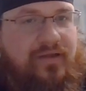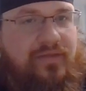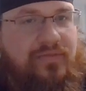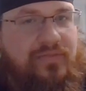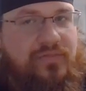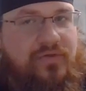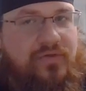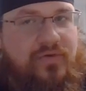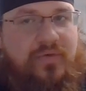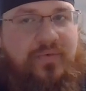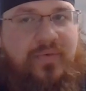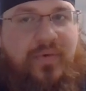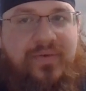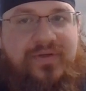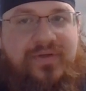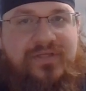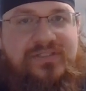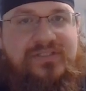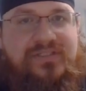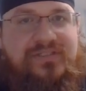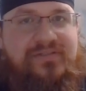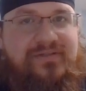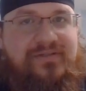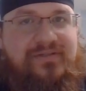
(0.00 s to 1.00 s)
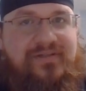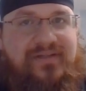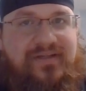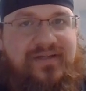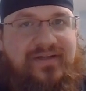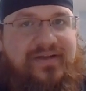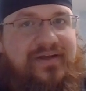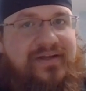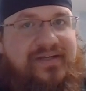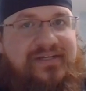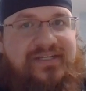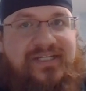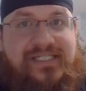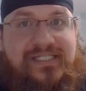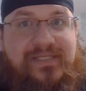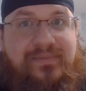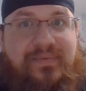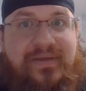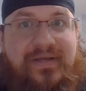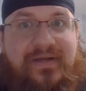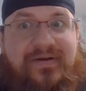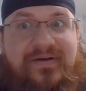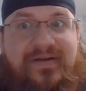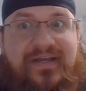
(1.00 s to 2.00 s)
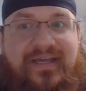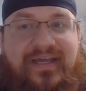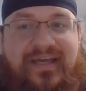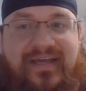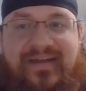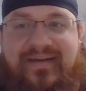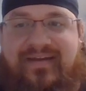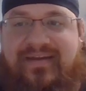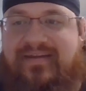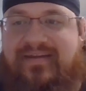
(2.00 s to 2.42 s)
the quote has disappeared again